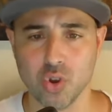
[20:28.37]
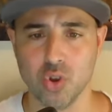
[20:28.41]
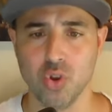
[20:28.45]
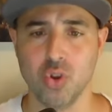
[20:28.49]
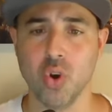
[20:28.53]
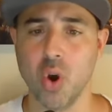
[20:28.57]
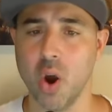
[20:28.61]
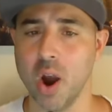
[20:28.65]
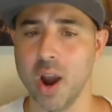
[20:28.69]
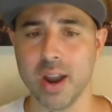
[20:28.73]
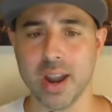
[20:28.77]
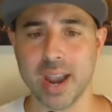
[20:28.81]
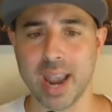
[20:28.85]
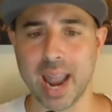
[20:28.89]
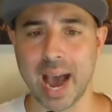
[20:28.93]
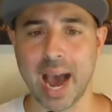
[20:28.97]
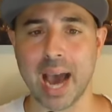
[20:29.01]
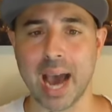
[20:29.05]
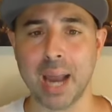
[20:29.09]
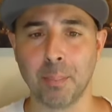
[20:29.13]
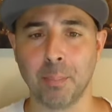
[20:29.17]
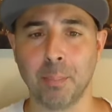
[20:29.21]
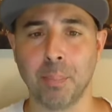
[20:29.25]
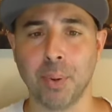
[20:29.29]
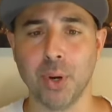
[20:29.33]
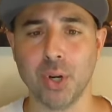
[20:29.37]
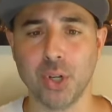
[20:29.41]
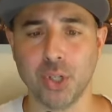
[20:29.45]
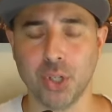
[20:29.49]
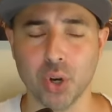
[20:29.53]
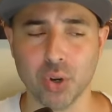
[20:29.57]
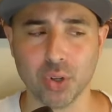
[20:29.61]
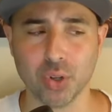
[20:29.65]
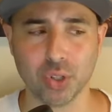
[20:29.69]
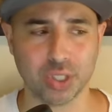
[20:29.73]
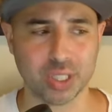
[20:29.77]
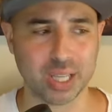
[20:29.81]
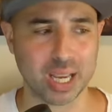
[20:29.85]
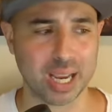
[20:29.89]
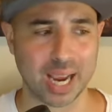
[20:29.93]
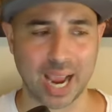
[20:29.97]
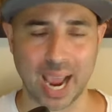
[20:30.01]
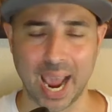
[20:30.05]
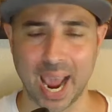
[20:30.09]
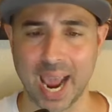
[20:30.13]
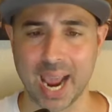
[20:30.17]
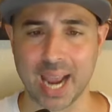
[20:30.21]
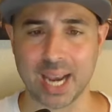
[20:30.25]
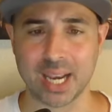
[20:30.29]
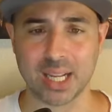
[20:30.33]
you're not producing.
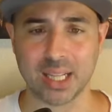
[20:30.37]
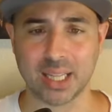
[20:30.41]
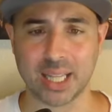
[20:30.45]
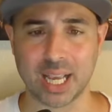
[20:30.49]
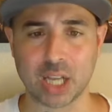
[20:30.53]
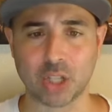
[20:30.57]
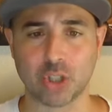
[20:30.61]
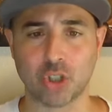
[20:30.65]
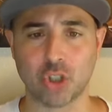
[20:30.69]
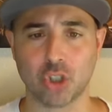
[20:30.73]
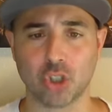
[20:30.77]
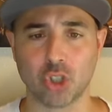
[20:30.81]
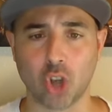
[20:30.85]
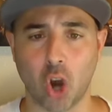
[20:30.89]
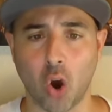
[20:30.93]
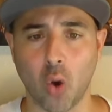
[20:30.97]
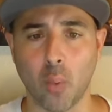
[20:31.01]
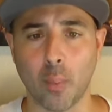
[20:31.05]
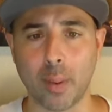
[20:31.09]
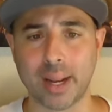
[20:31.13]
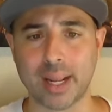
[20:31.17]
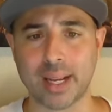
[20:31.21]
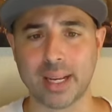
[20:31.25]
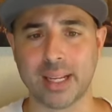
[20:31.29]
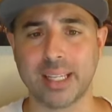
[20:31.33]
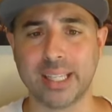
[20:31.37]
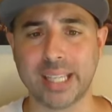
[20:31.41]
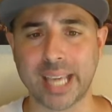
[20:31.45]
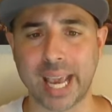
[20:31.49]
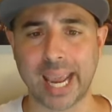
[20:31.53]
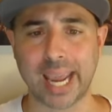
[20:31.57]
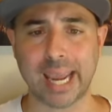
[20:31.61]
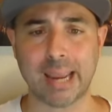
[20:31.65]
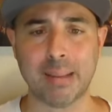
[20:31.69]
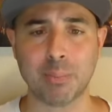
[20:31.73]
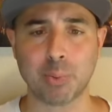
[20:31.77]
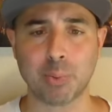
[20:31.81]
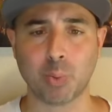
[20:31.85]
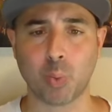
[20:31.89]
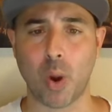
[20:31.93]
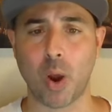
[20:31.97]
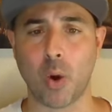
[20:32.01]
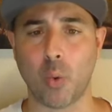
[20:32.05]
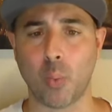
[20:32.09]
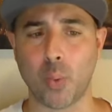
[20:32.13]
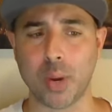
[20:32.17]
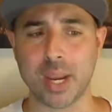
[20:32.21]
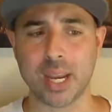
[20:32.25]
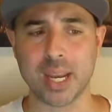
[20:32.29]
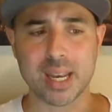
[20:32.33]
And there's so many games
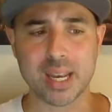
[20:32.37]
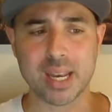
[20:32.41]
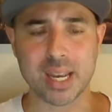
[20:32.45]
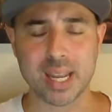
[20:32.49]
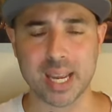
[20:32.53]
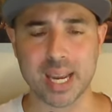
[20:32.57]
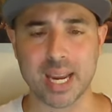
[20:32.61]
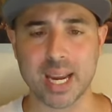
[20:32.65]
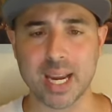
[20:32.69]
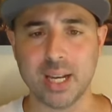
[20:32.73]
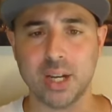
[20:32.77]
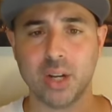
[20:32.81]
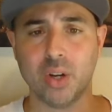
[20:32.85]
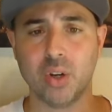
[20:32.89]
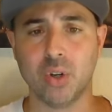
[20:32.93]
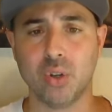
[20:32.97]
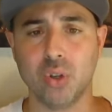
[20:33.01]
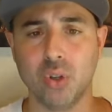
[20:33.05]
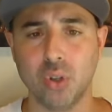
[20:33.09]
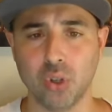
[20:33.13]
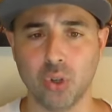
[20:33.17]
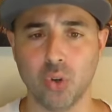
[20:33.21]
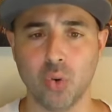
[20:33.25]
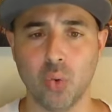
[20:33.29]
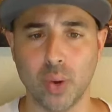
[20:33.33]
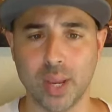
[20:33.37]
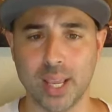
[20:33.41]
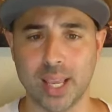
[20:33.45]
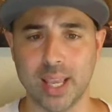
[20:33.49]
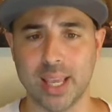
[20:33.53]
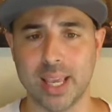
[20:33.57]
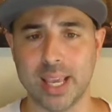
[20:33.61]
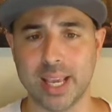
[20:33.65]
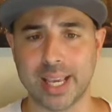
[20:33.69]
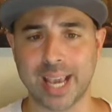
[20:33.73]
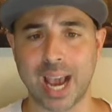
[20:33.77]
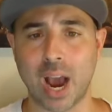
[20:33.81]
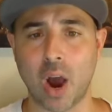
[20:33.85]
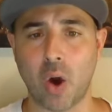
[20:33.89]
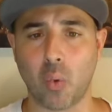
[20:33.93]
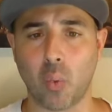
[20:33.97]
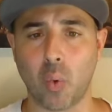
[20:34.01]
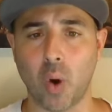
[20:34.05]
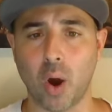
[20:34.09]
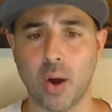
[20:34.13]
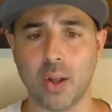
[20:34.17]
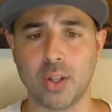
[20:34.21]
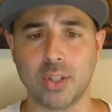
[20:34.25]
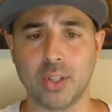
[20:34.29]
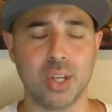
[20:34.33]
where we need to eke out
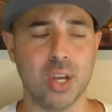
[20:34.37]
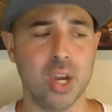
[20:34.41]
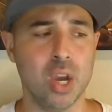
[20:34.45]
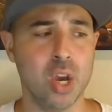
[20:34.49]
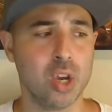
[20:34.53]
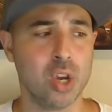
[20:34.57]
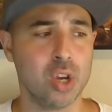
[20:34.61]
runs.